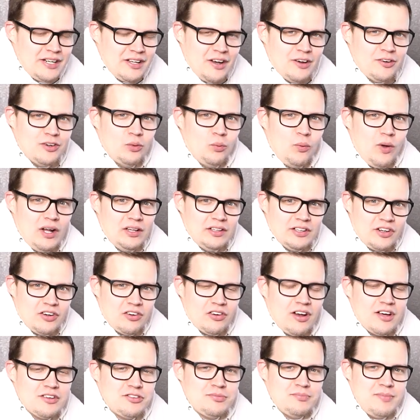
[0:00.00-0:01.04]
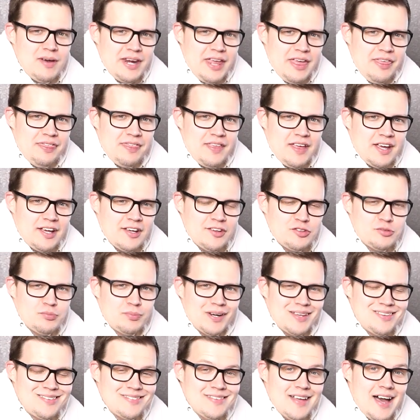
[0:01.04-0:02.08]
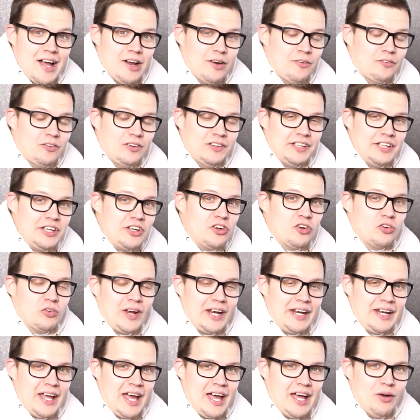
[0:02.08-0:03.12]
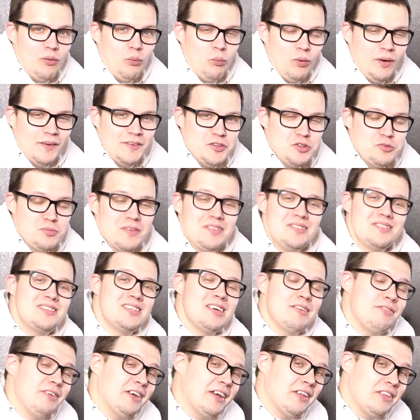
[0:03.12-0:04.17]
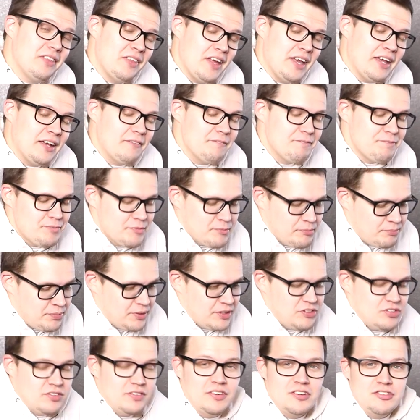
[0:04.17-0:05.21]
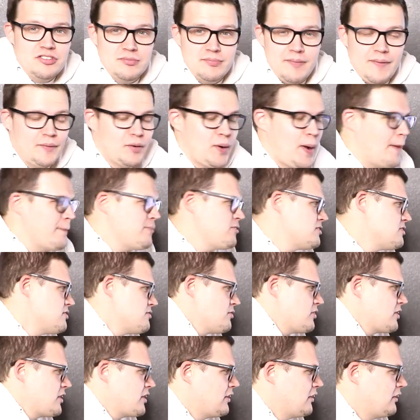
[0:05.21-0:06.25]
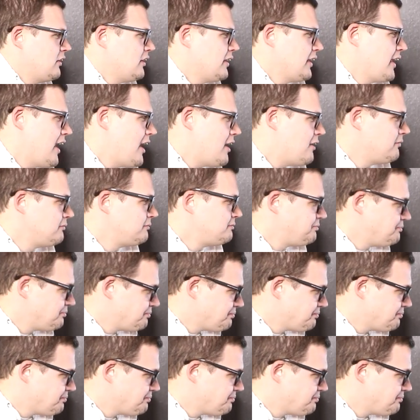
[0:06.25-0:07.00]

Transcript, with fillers: darn well across many things, but it's not really great at one specific thing. But so there's some other options for you to look at.